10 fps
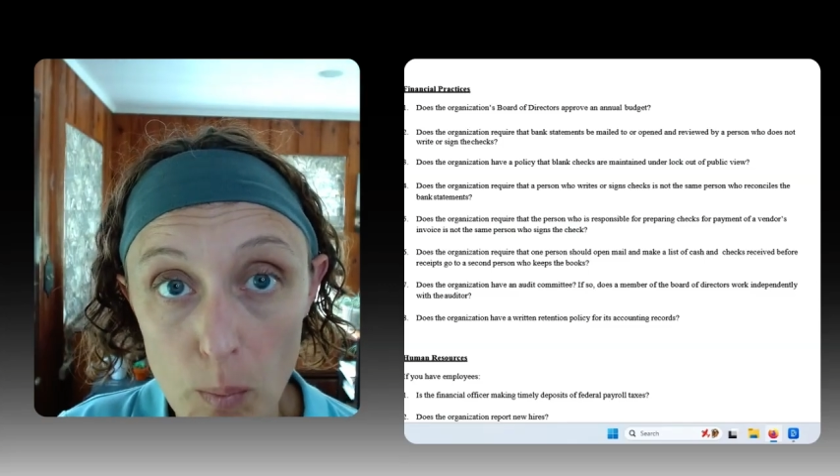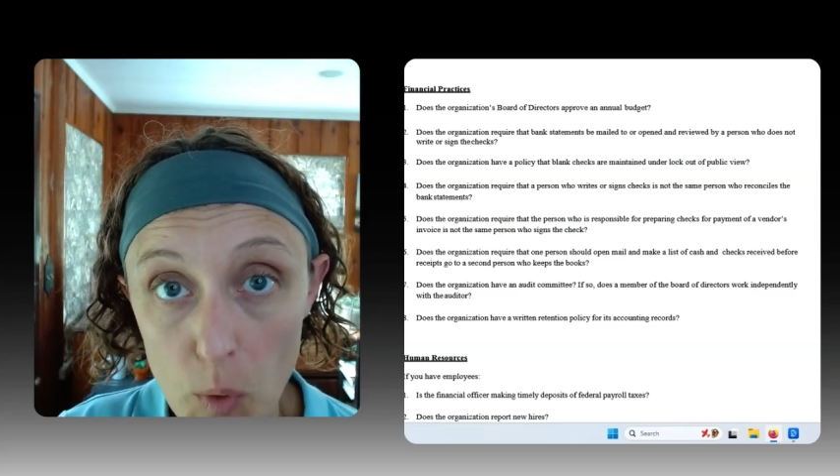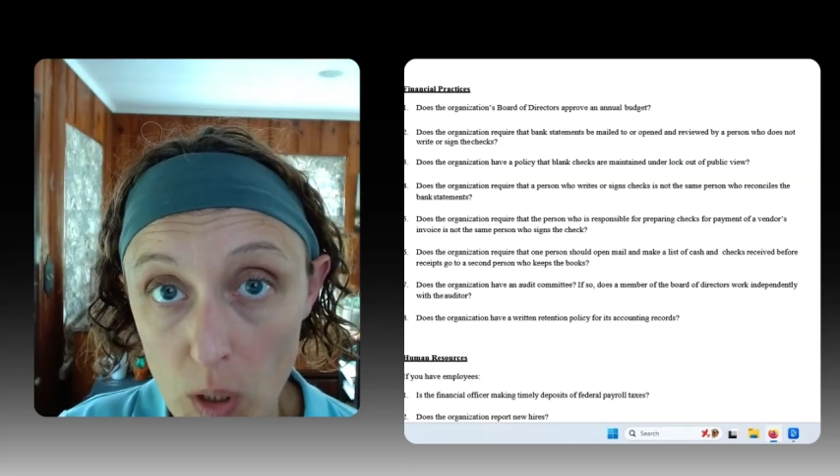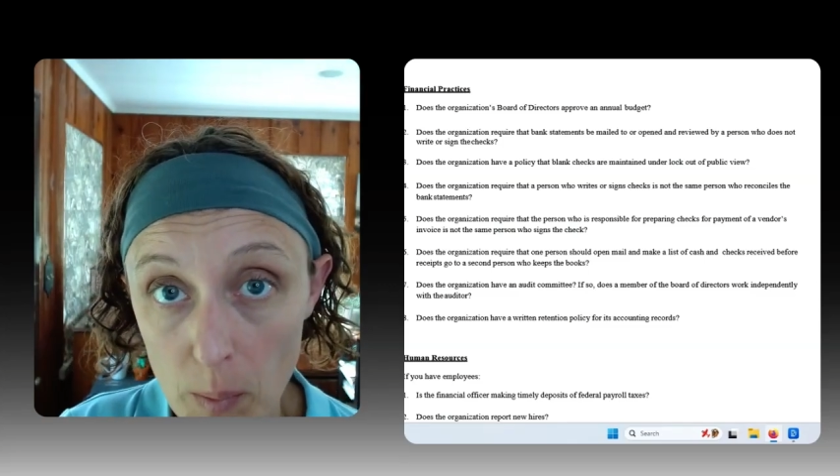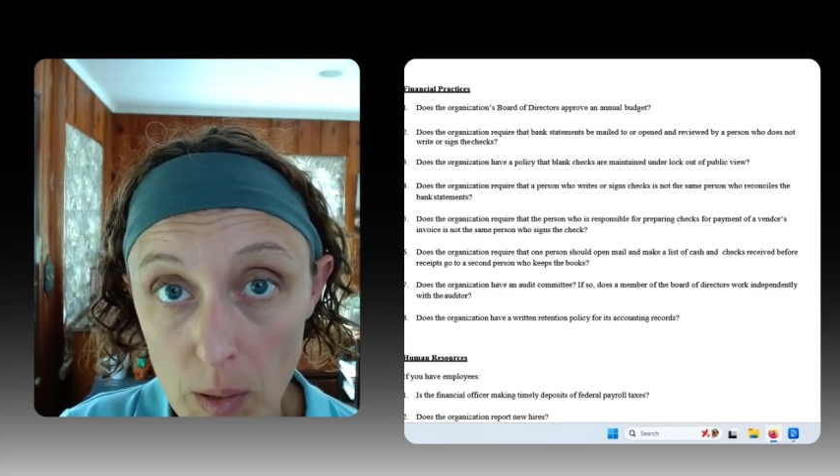and
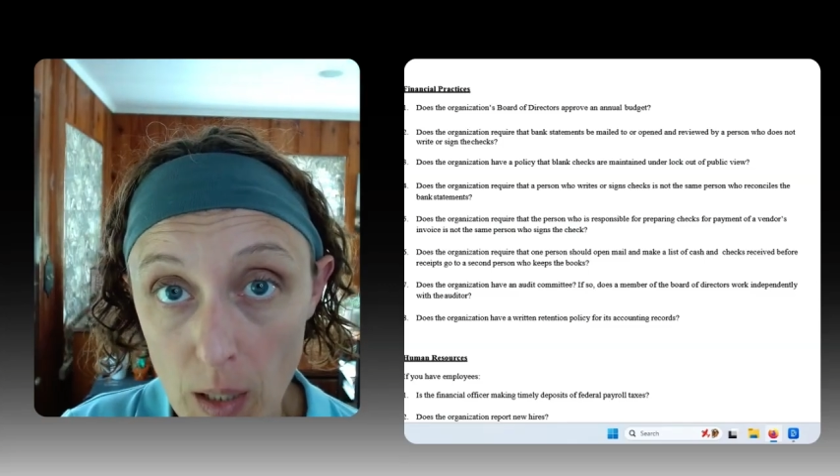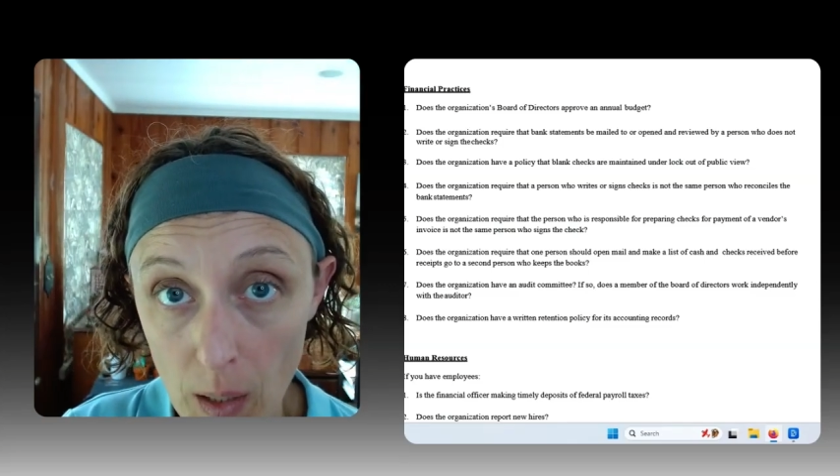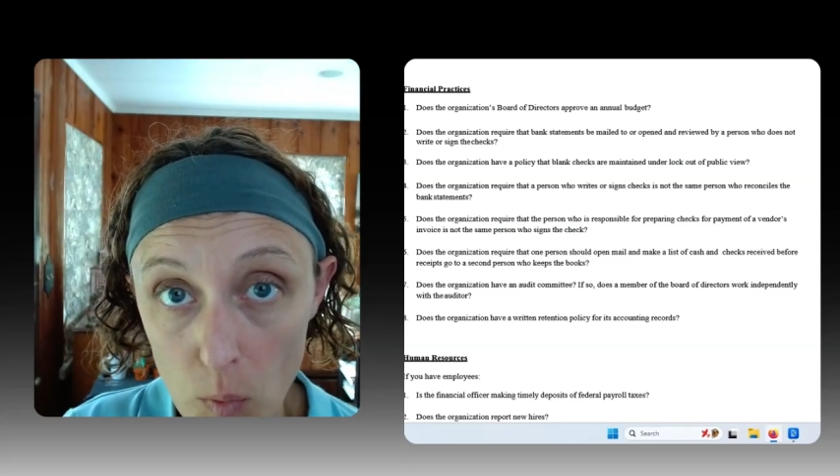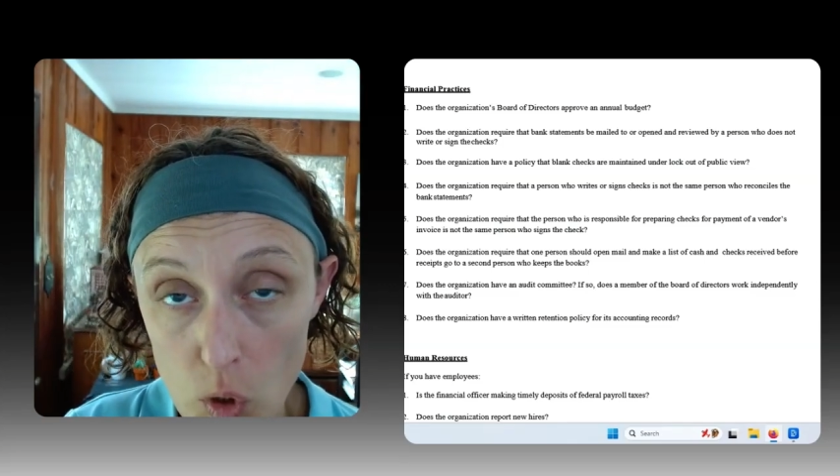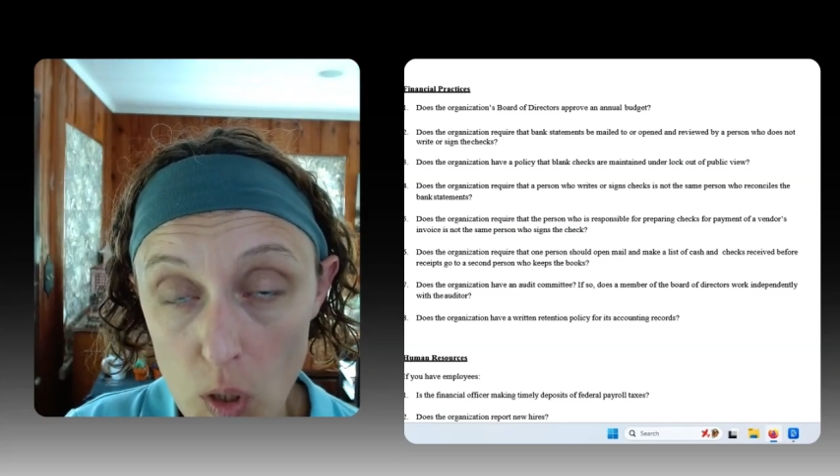bookkeeping
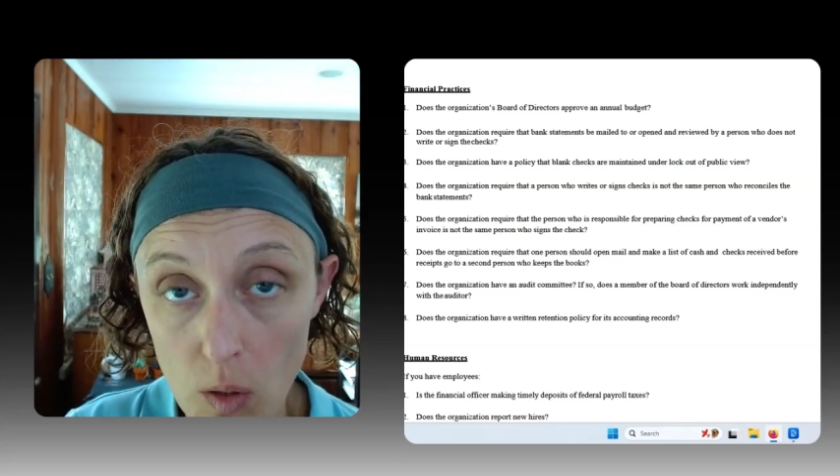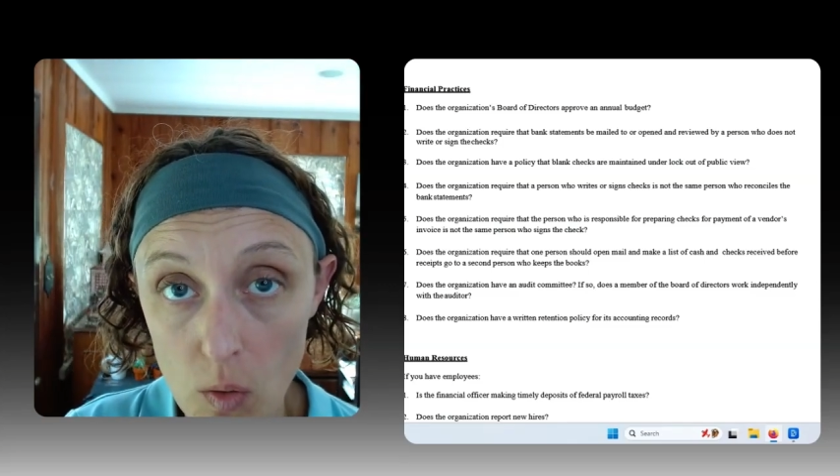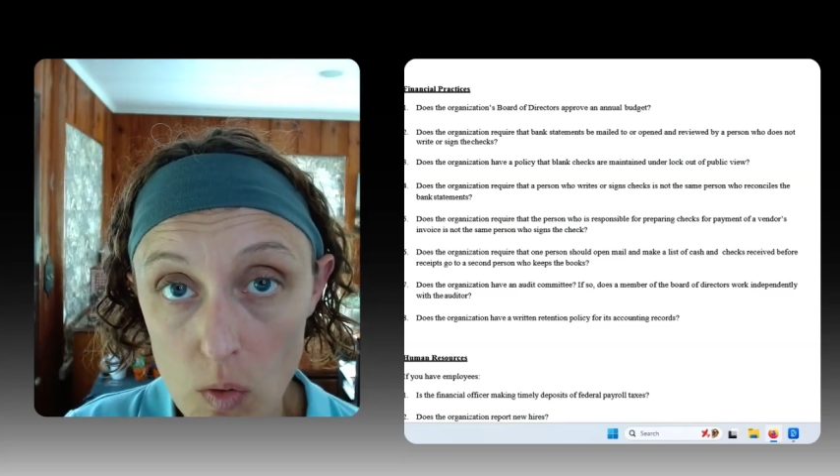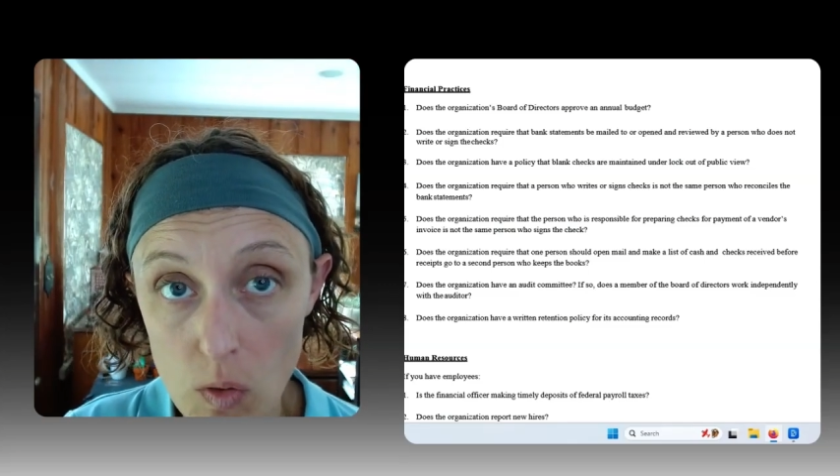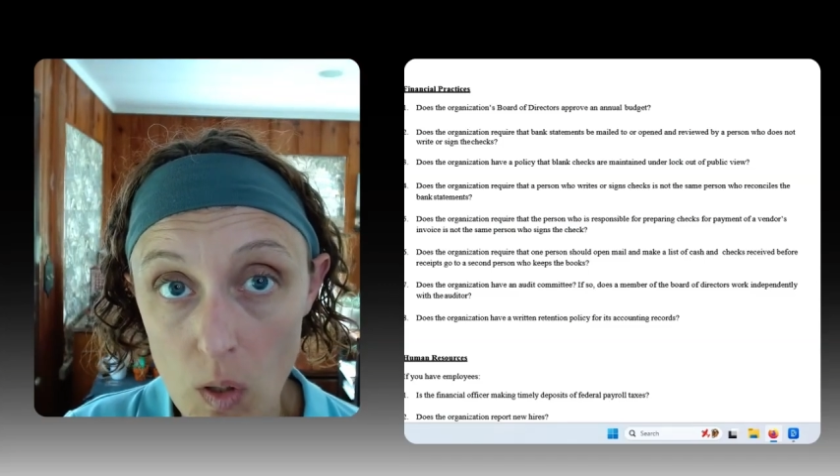language that
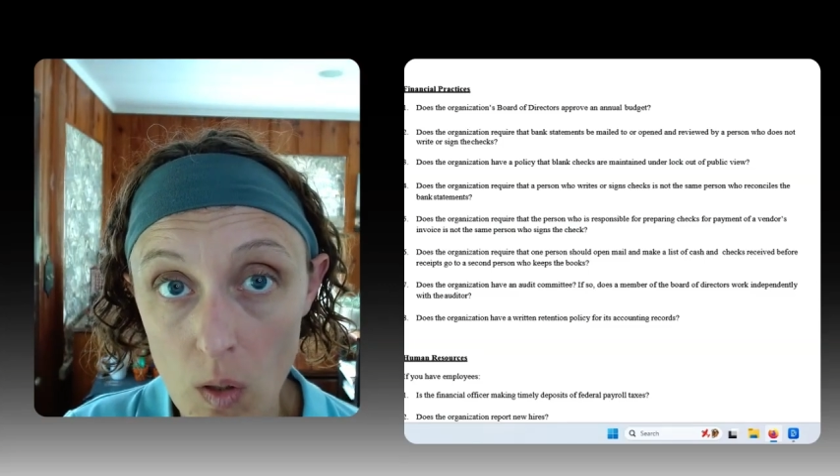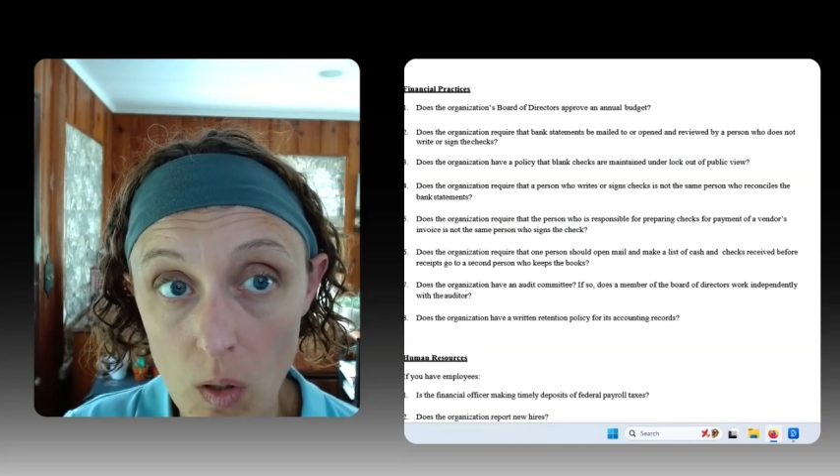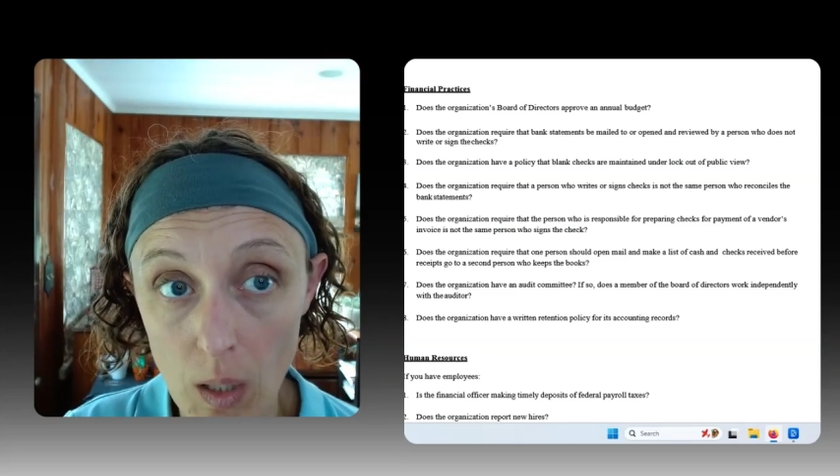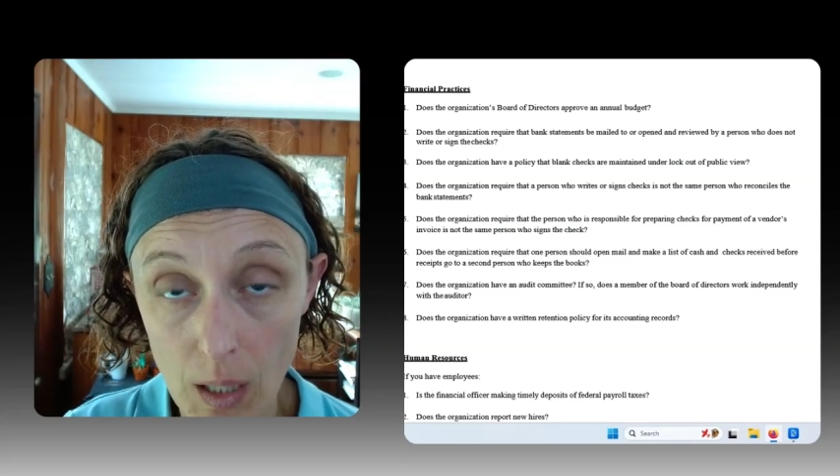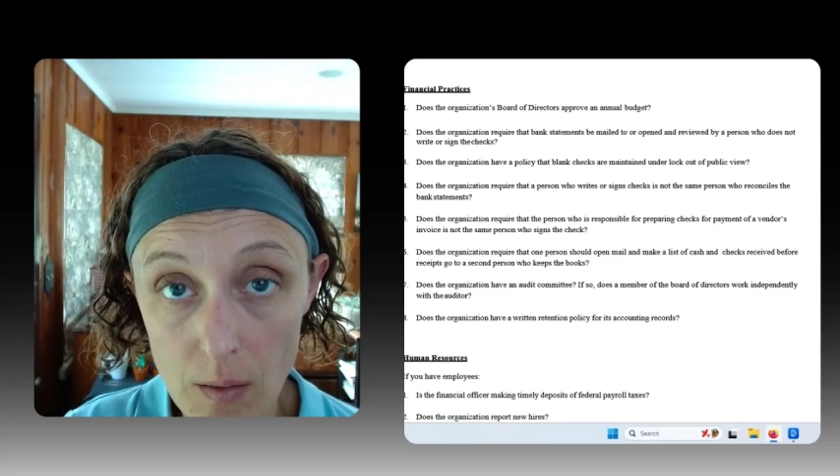goes
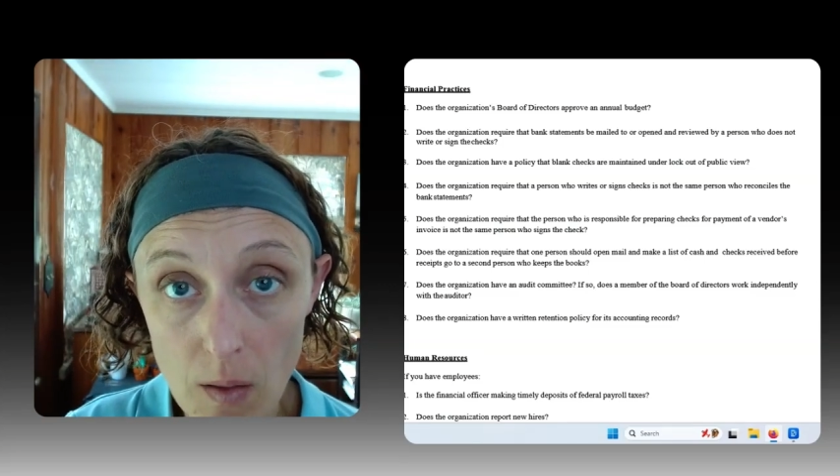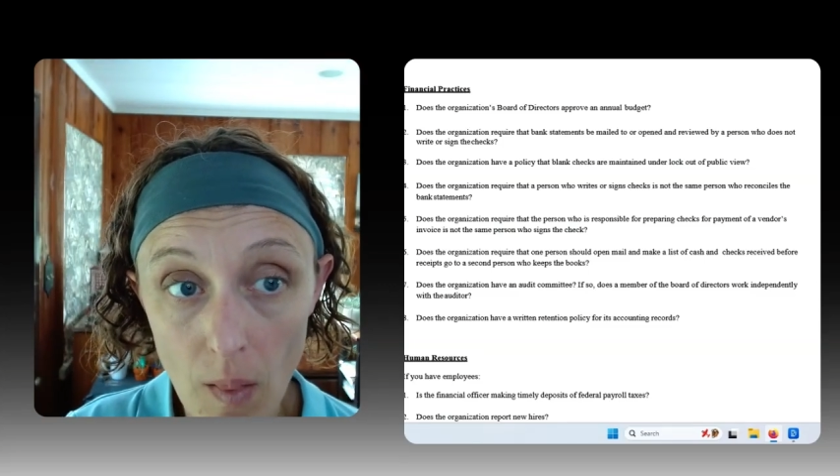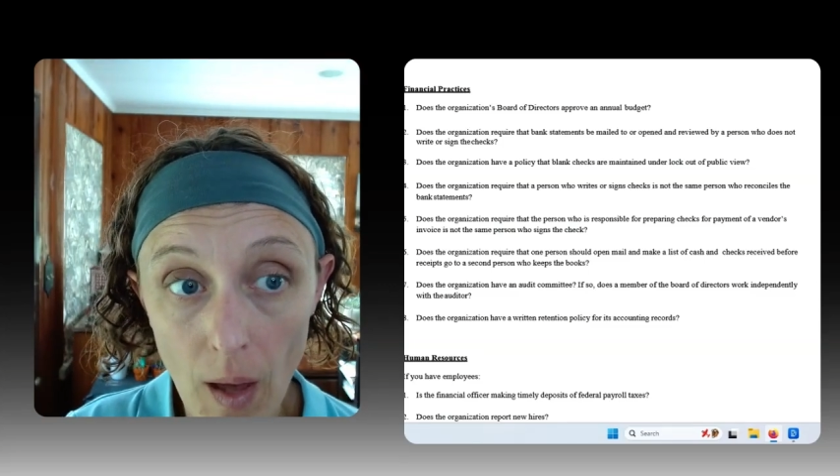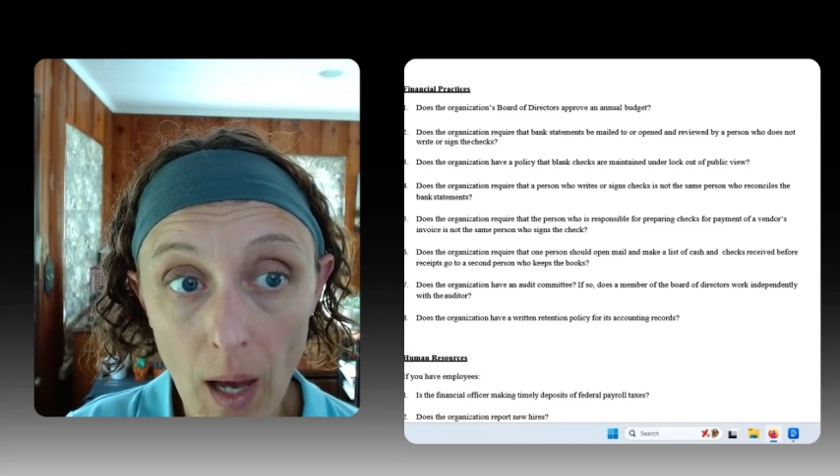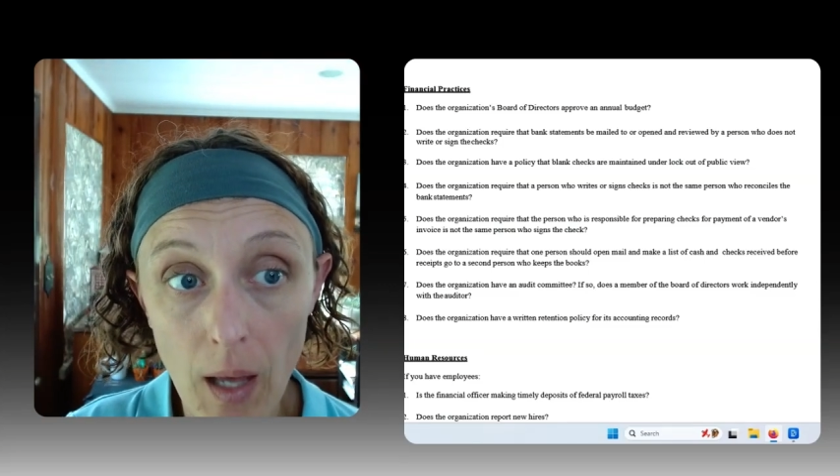into
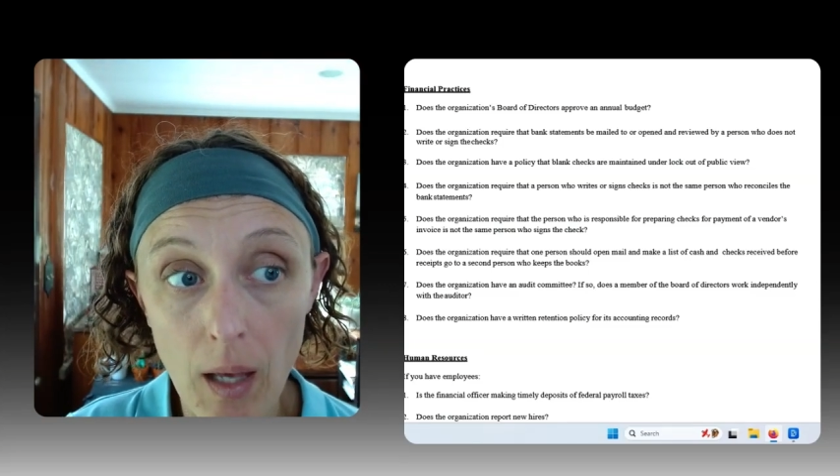that,